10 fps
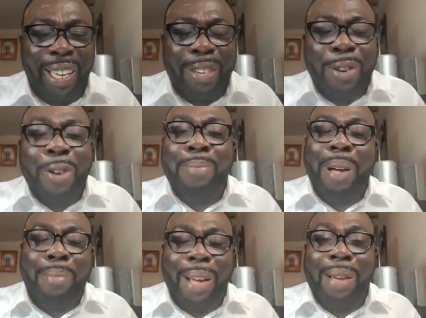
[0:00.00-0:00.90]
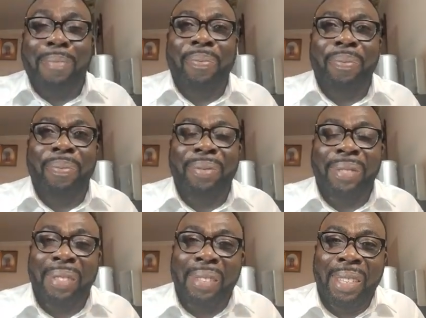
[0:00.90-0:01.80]
he told my mom,
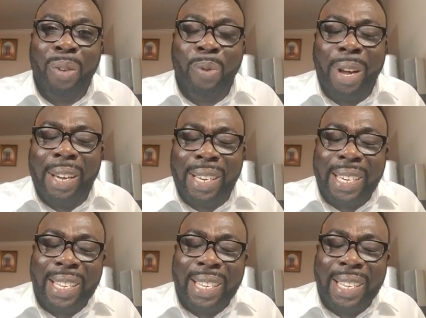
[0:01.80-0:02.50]
when